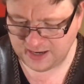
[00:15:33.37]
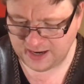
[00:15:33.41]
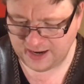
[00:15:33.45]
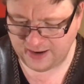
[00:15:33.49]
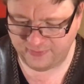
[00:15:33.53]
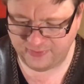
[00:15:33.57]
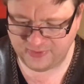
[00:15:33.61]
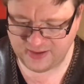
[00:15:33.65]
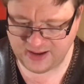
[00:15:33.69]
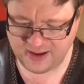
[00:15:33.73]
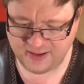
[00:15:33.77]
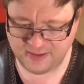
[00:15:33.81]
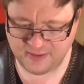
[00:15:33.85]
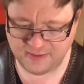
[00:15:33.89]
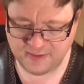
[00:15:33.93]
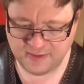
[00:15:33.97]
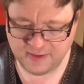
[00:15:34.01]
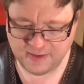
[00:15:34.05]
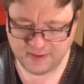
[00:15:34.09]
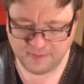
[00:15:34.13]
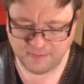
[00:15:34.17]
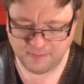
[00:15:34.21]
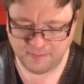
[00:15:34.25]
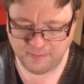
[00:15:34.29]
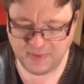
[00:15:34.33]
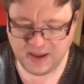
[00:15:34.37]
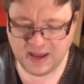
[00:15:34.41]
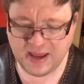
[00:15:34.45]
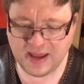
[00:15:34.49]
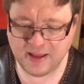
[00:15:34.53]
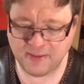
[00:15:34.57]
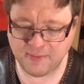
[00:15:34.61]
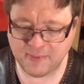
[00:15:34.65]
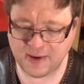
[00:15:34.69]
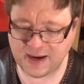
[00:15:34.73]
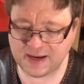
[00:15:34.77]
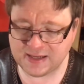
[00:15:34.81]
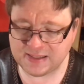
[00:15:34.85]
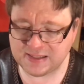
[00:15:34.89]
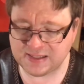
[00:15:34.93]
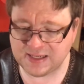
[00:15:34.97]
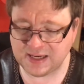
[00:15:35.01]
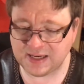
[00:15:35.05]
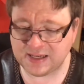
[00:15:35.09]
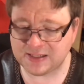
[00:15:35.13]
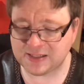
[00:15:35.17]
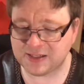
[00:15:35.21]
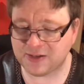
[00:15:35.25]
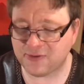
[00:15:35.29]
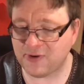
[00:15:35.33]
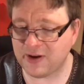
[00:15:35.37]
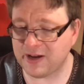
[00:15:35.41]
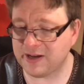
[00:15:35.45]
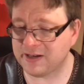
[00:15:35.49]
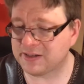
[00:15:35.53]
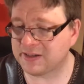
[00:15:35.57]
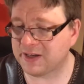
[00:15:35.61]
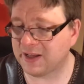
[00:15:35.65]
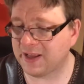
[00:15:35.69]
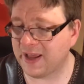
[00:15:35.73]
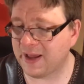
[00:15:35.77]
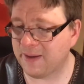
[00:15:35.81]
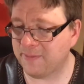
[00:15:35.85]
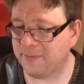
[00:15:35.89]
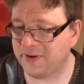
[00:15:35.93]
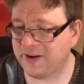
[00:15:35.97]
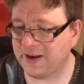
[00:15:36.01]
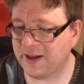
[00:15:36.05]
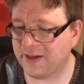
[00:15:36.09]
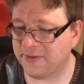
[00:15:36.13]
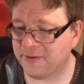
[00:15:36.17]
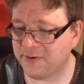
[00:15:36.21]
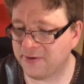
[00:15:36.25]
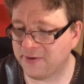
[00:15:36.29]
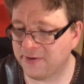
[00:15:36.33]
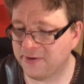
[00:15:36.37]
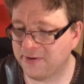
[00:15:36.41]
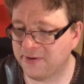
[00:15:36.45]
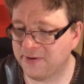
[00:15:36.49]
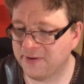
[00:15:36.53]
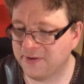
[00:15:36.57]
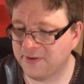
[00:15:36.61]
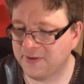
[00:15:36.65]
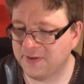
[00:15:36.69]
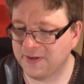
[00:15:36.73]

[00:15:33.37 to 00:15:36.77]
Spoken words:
And then Me and My Six Strings Club, another